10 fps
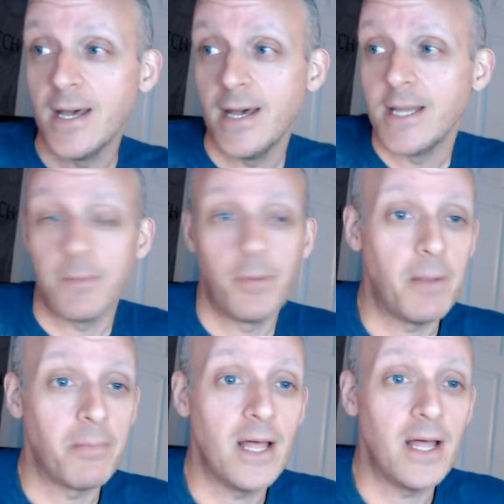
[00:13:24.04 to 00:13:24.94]
to put
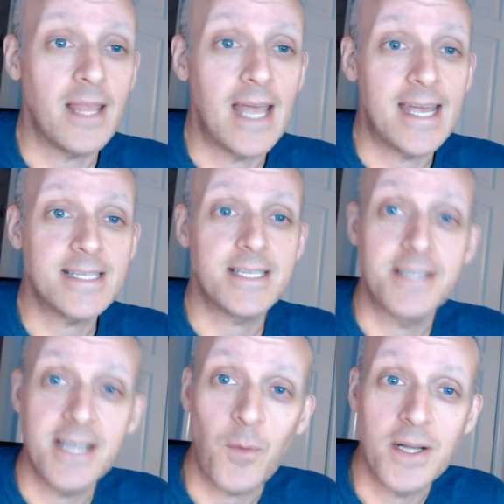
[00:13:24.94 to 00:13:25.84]
it bluntly, I guess the
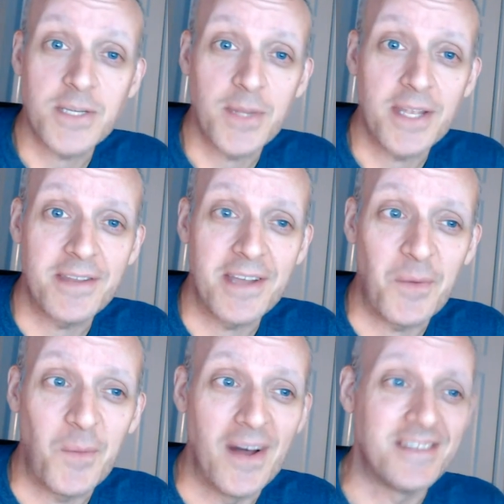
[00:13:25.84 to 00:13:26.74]
dick wants what the dick
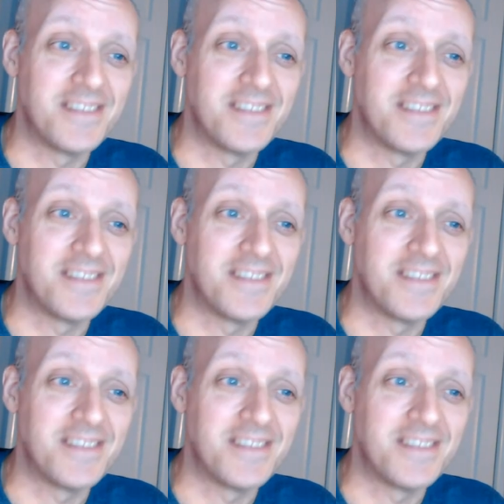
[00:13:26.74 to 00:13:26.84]
wants.